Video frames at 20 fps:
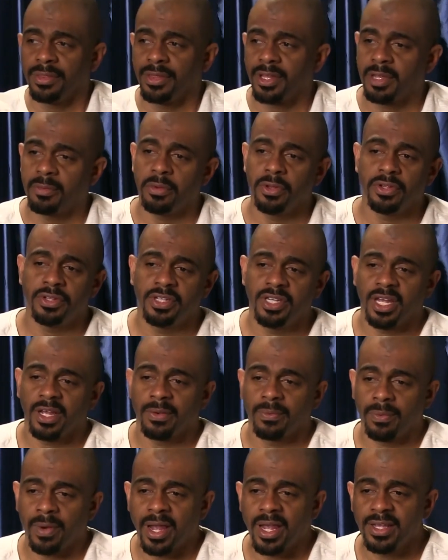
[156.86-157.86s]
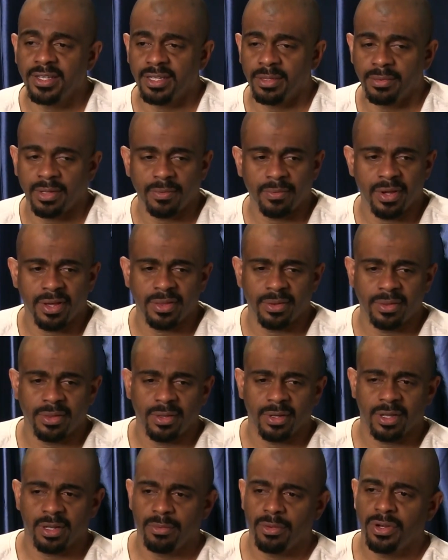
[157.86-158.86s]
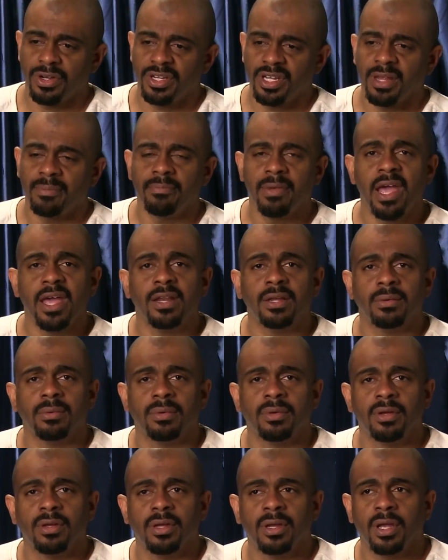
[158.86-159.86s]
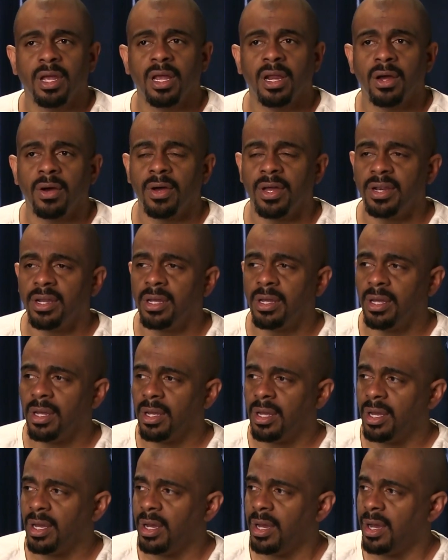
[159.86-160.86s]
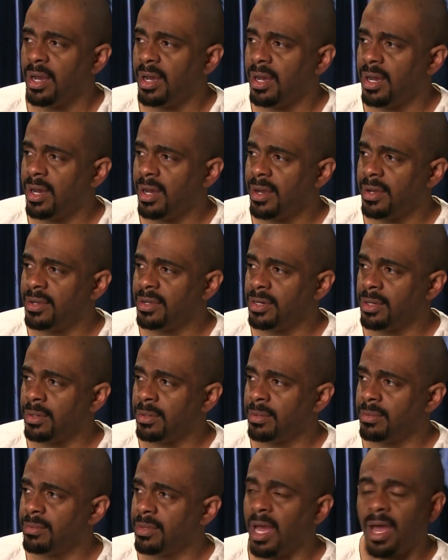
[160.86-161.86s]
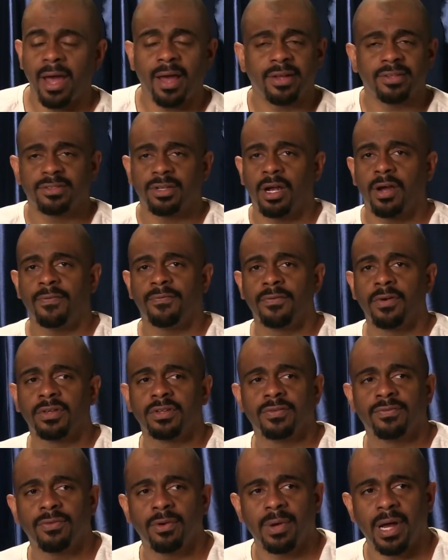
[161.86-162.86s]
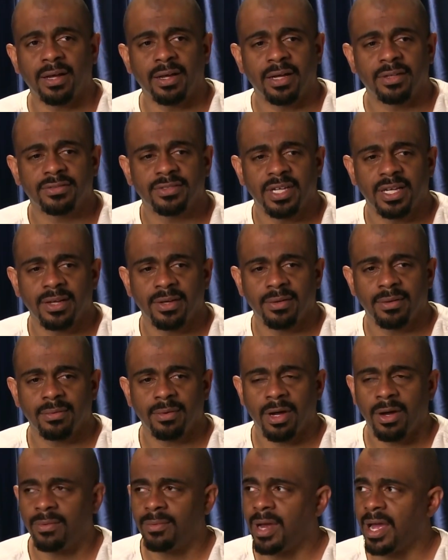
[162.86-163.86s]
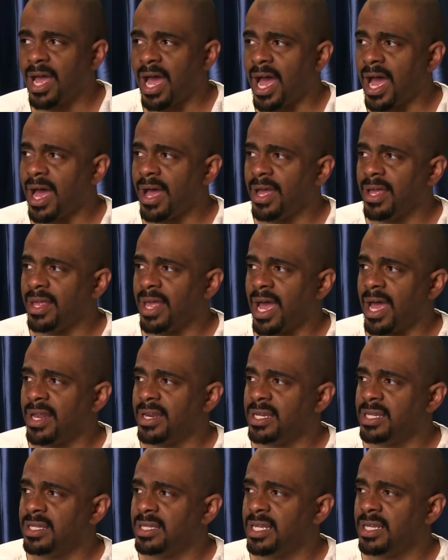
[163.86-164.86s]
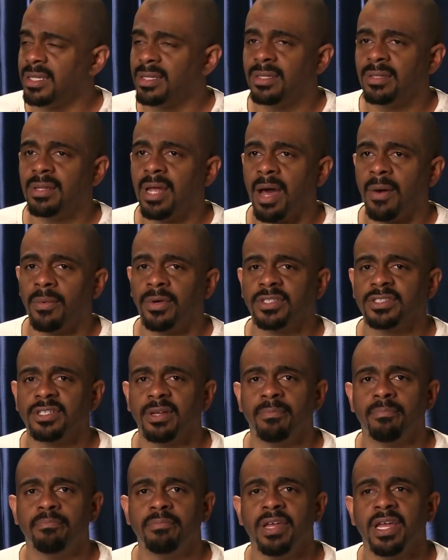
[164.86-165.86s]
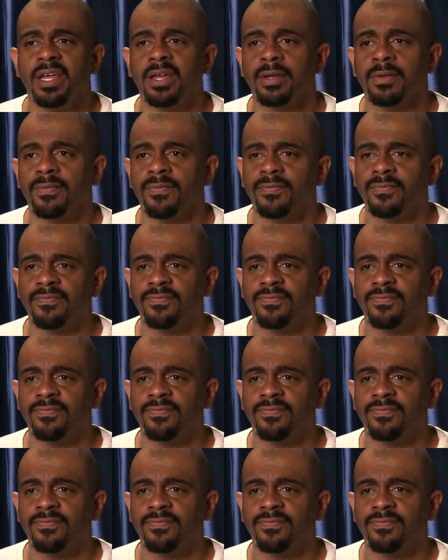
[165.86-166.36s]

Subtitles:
the community that raised them, the community that made them. You know, and you know, I saw first and foremost. I'll say, all right, I wasn't a big